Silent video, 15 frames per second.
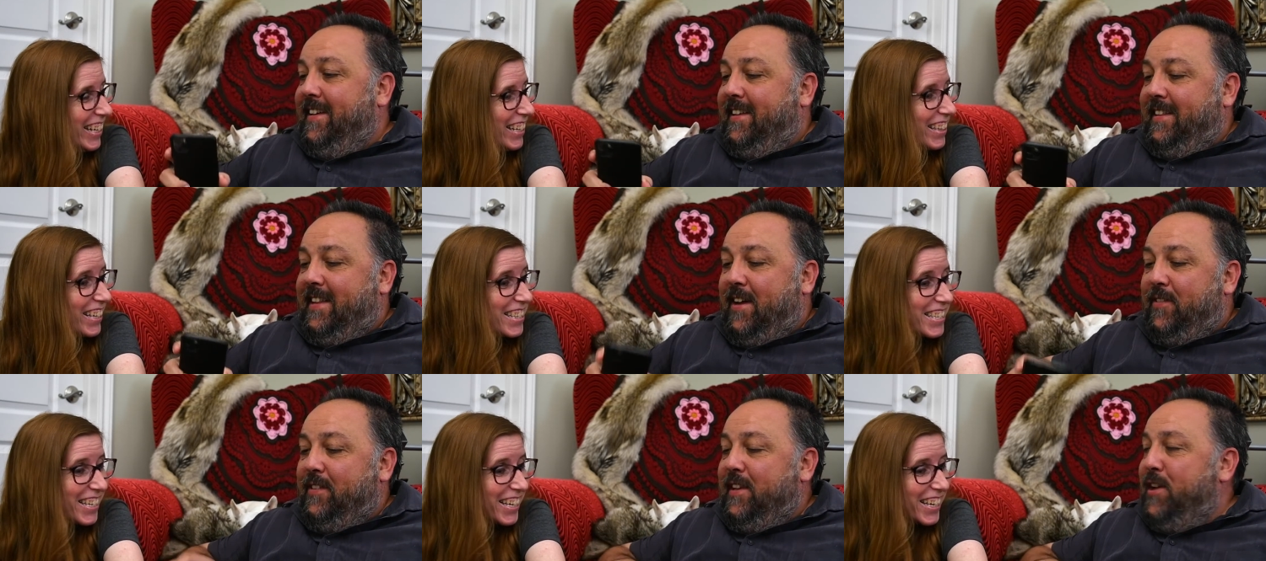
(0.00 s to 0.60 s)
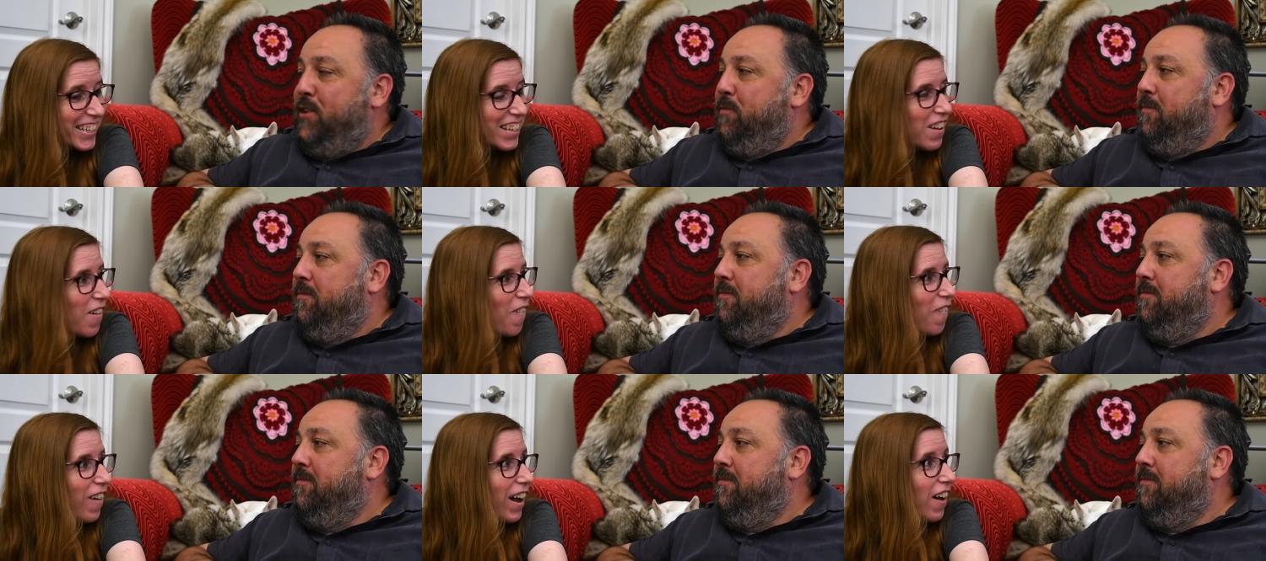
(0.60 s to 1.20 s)
Speaker 1: That's that it. it.
Speaker 2: Mm-hmm.
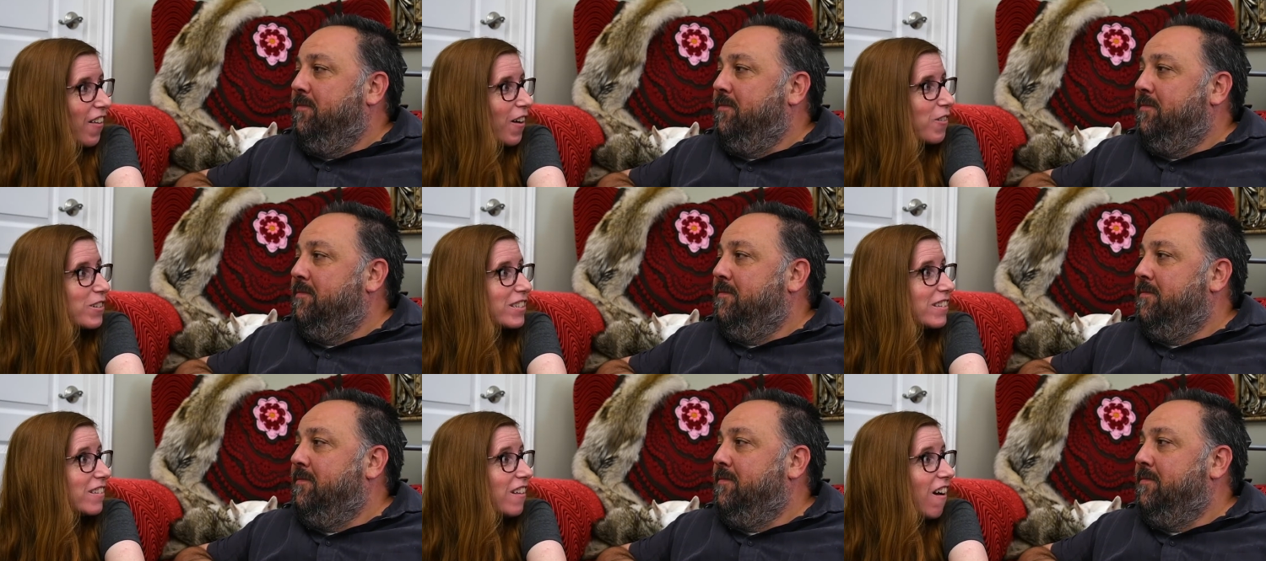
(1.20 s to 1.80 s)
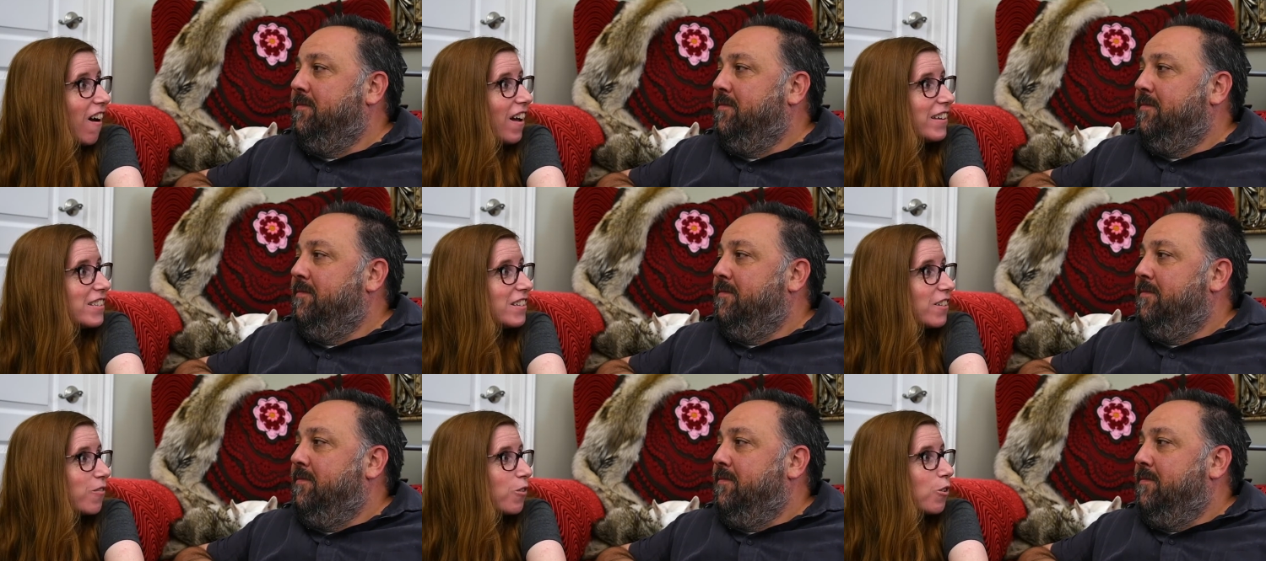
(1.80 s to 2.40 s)
Wow, that was not as
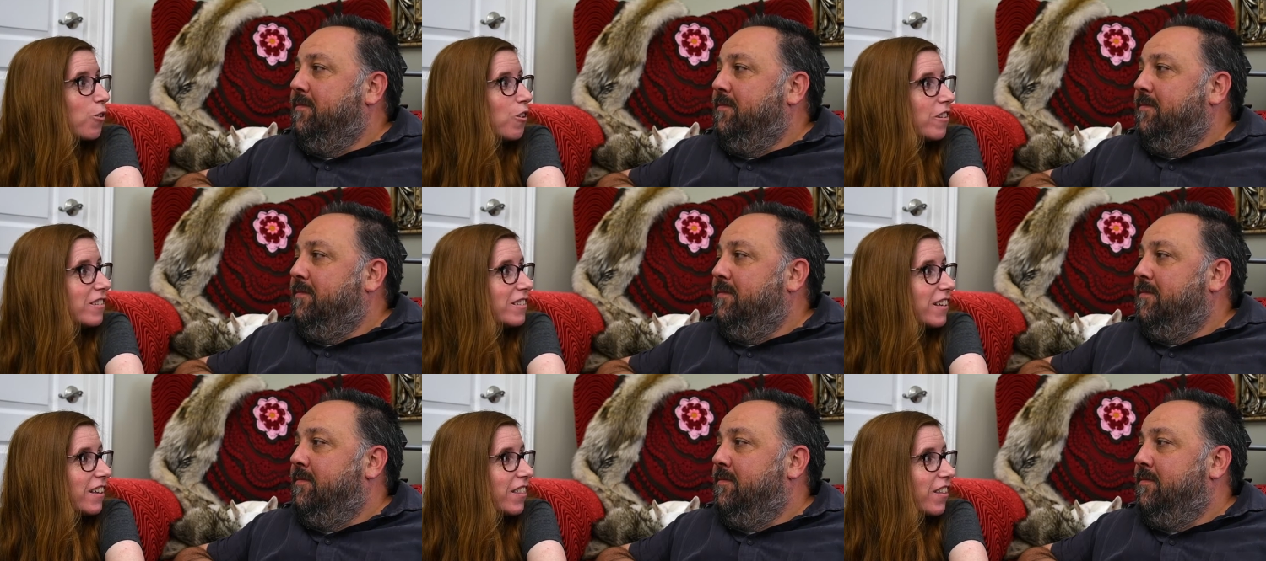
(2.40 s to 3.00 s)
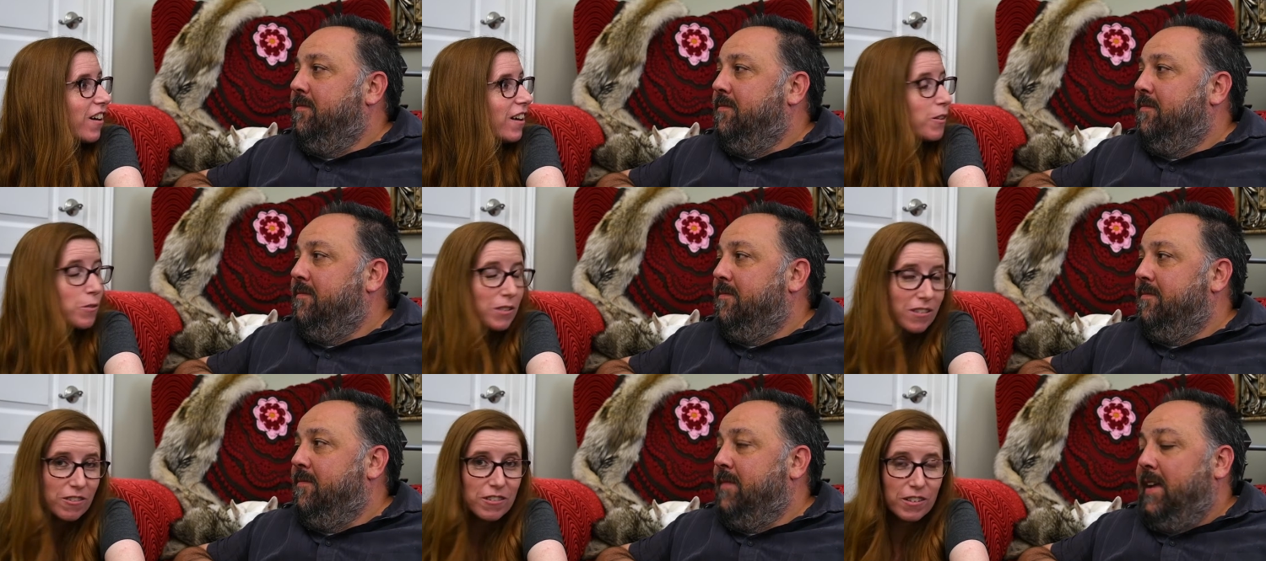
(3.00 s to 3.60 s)
difficult as I thought. It was still
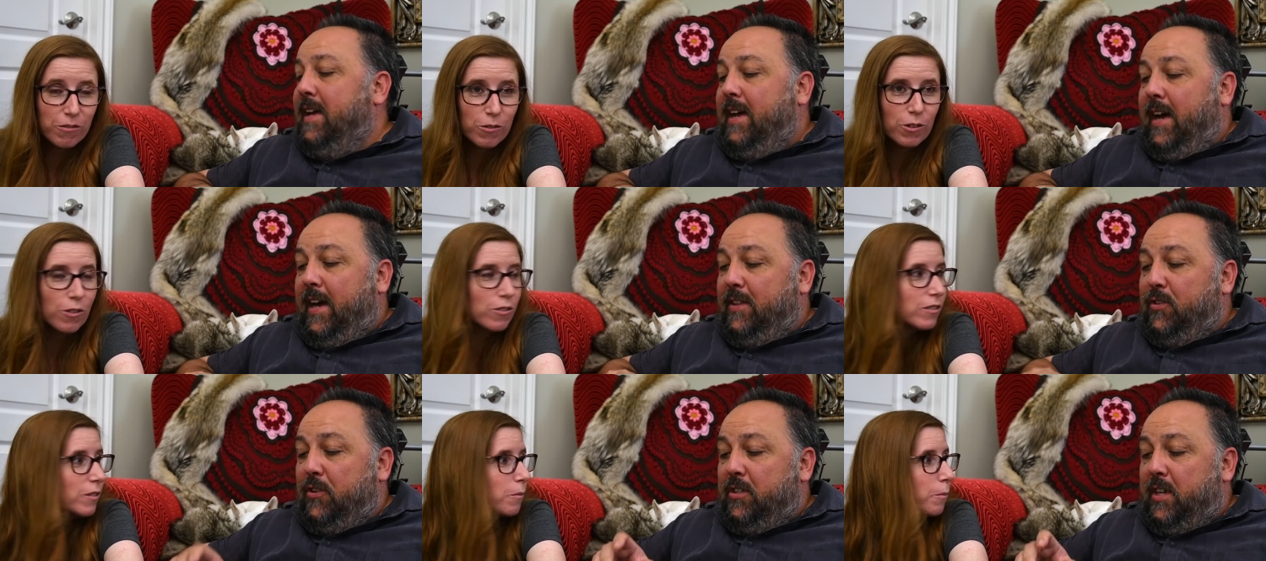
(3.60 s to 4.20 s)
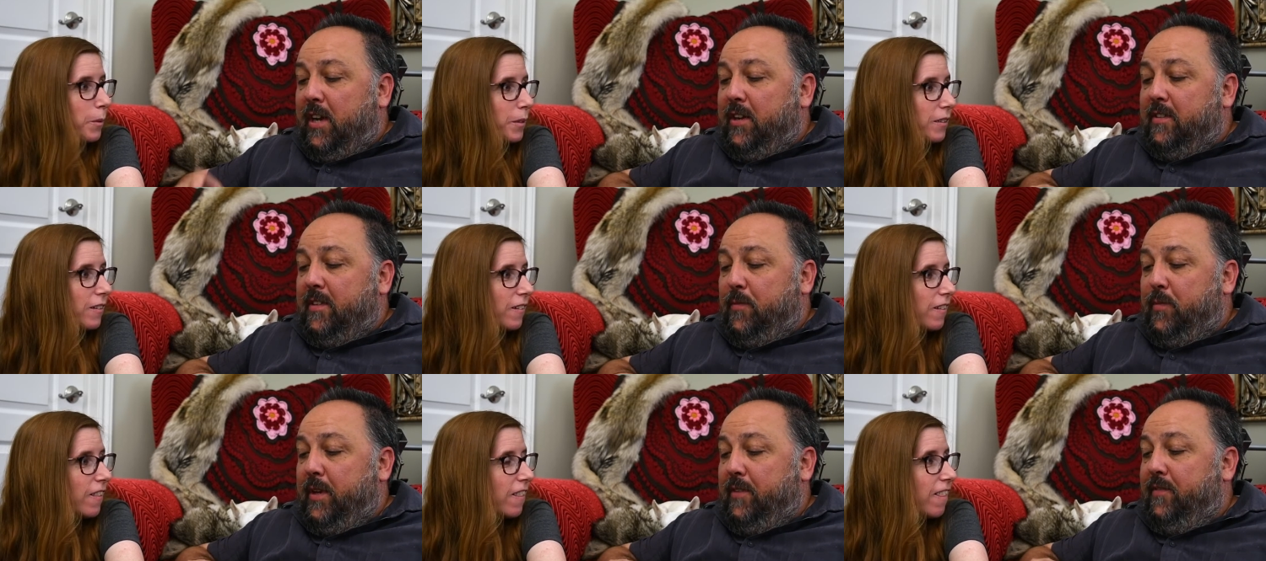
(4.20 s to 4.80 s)
difficult. I told you I was
Speaker 1: gonna
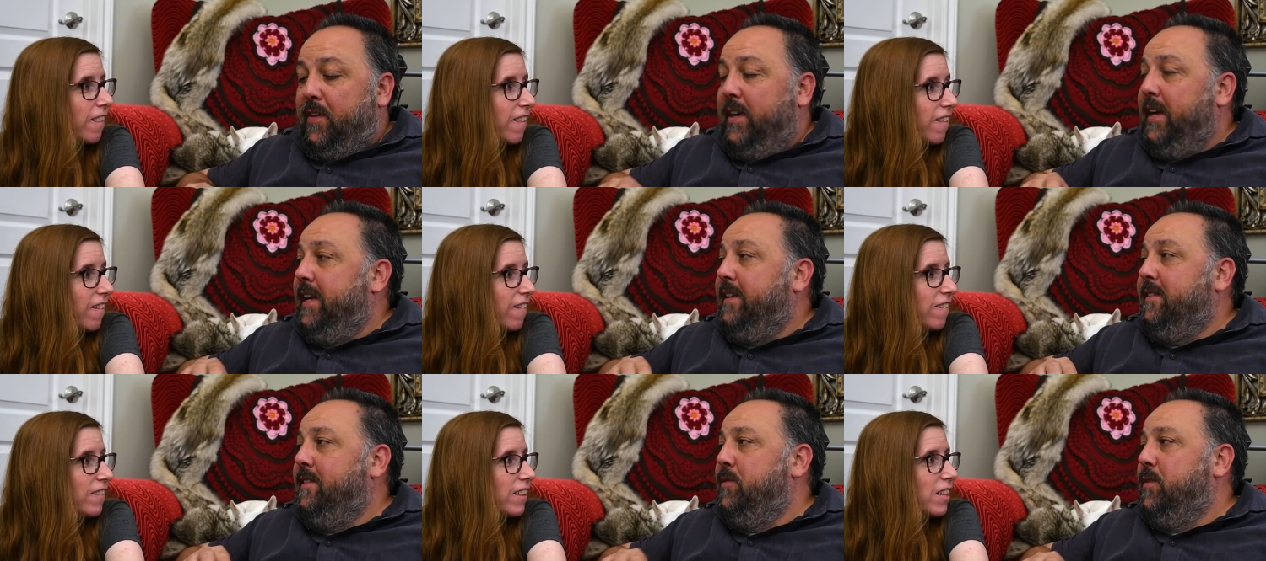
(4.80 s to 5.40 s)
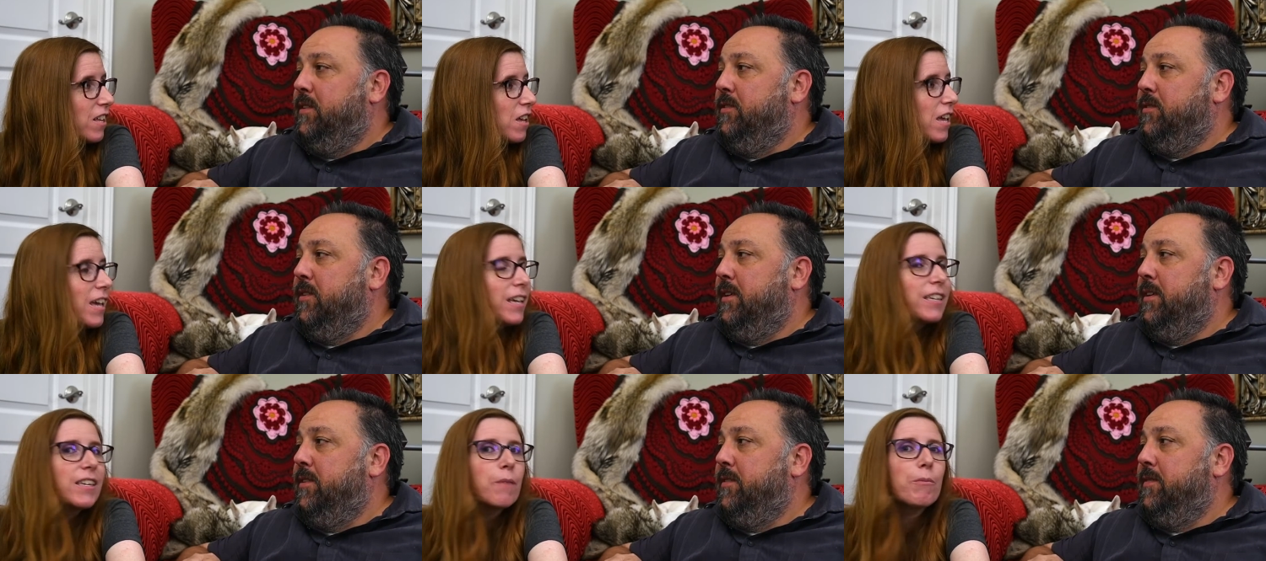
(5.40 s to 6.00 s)
pick very easy ones for you.
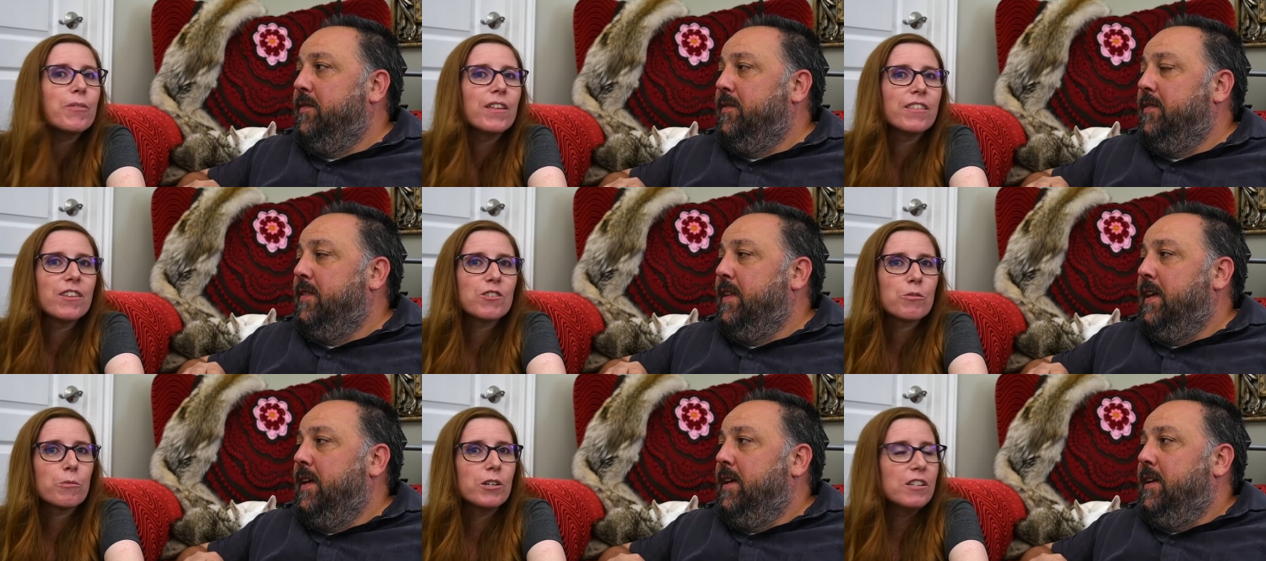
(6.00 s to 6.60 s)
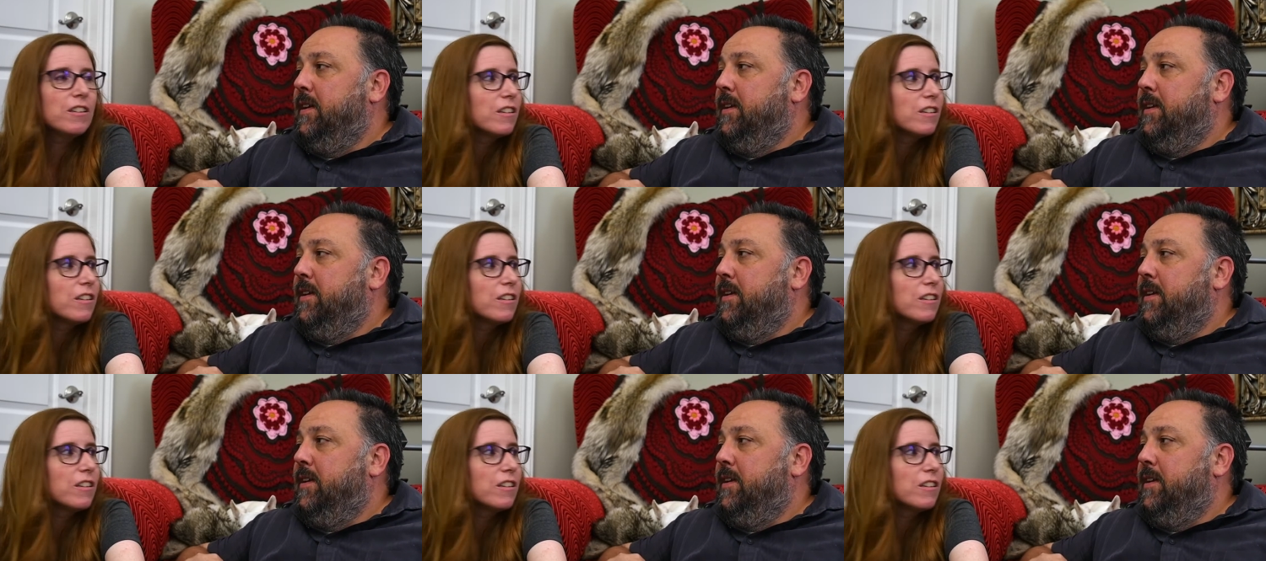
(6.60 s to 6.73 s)
Yeah,
Speaker 2: but then this morning